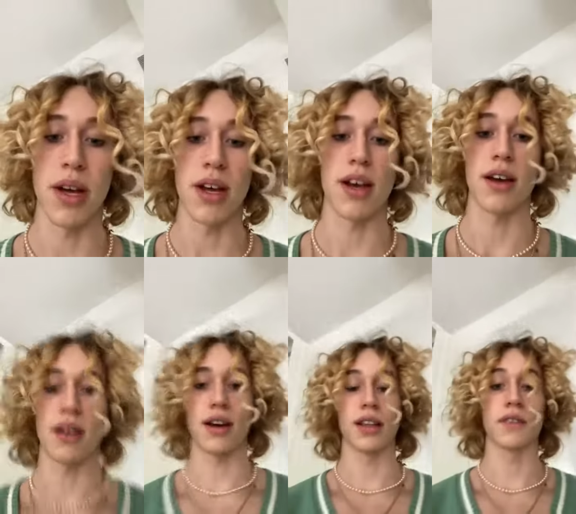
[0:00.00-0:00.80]
But
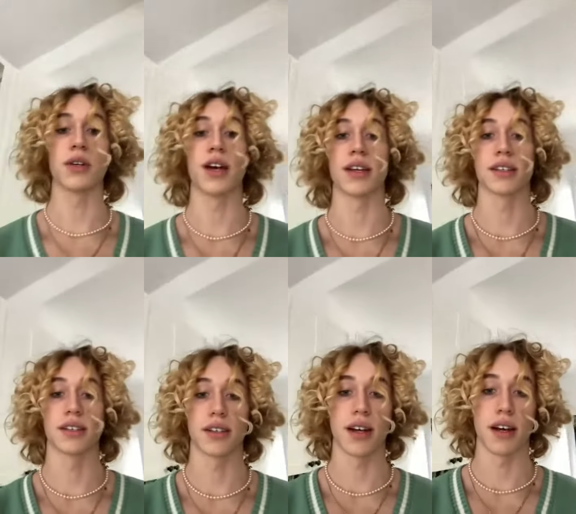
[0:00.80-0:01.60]
I love you
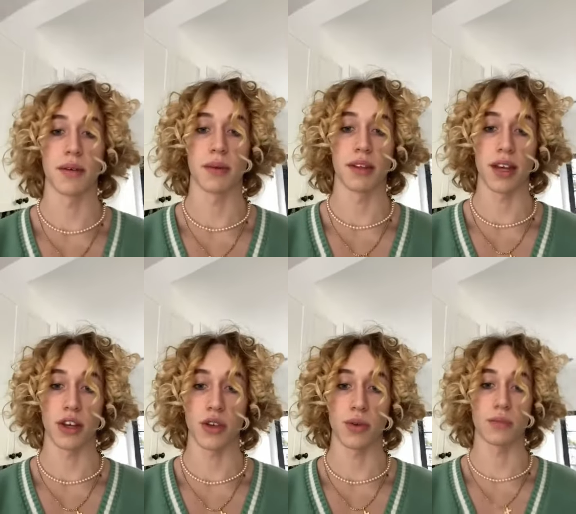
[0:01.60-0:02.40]
guys. Um,
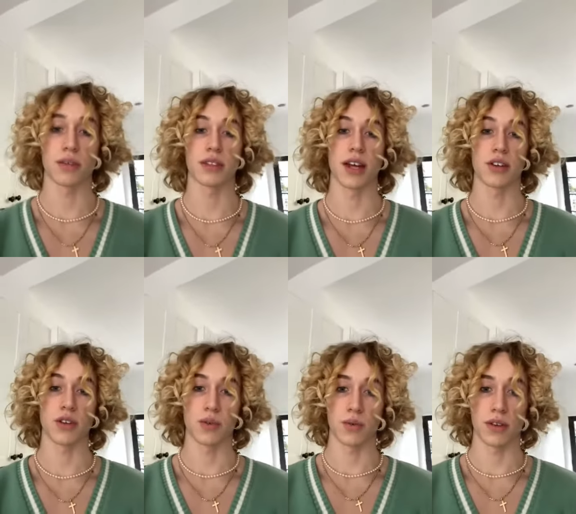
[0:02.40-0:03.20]
thank you. Stay
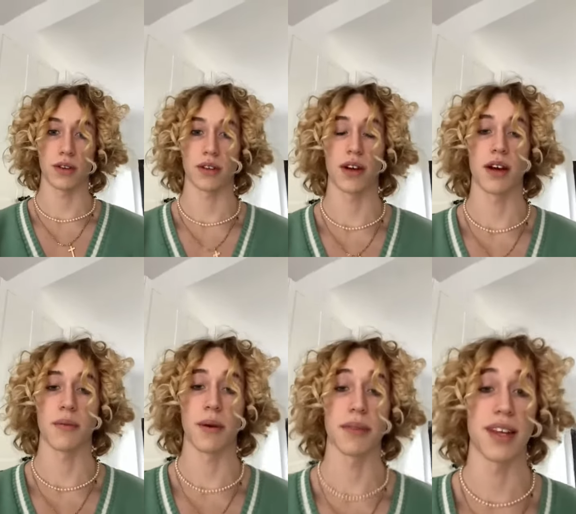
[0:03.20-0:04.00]
tuned.
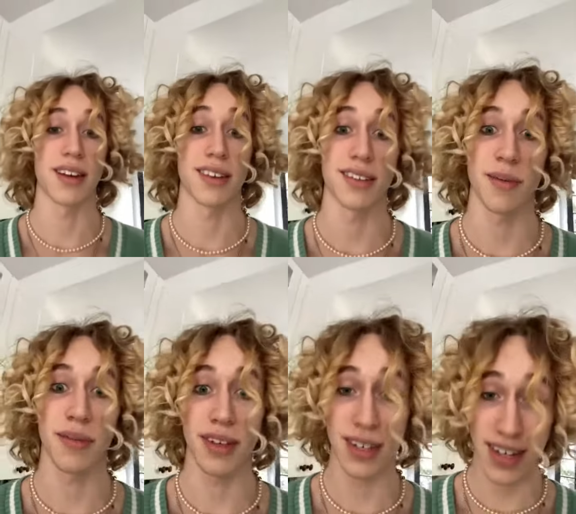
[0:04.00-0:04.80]
Um, I'm getting
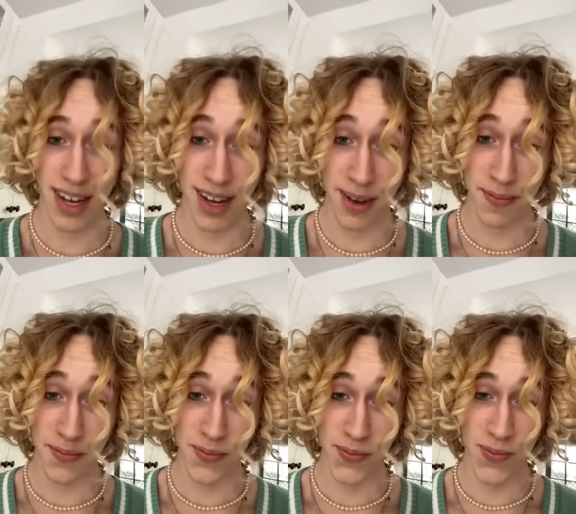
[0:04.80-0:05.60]
something today.
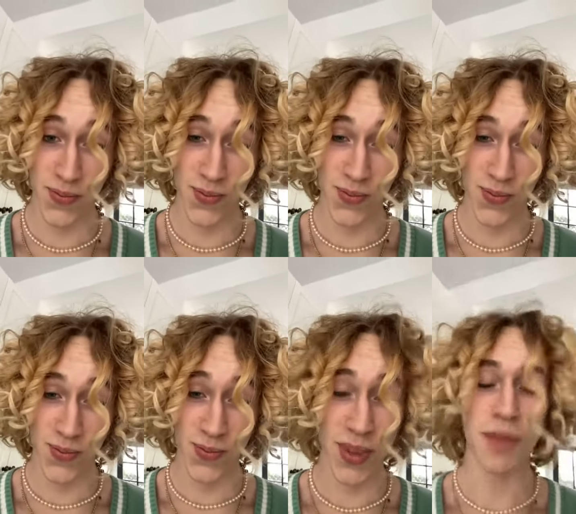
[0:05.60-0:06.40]

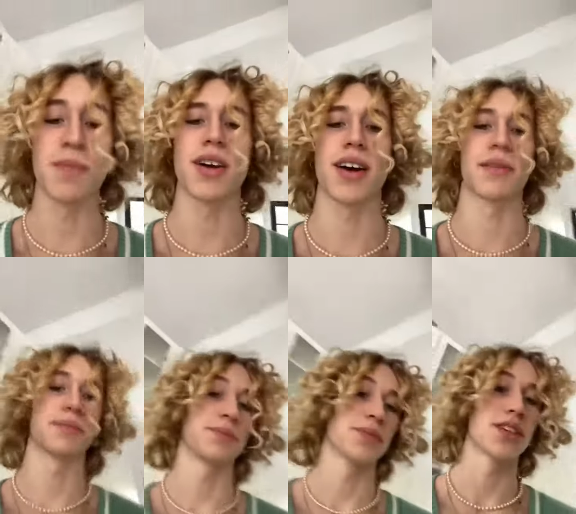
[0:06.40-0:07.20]
But
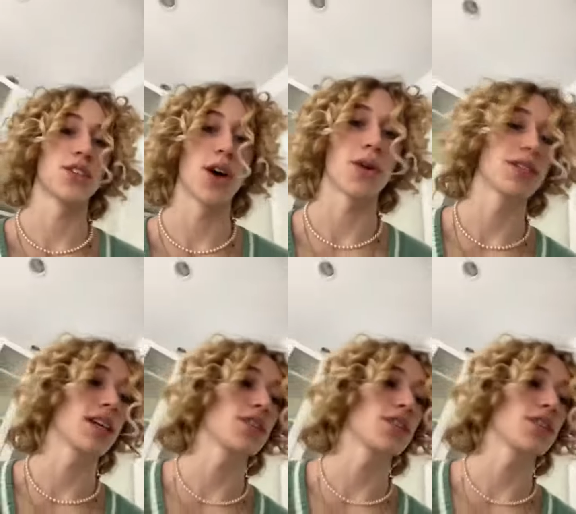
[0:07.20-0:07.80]
yeah. So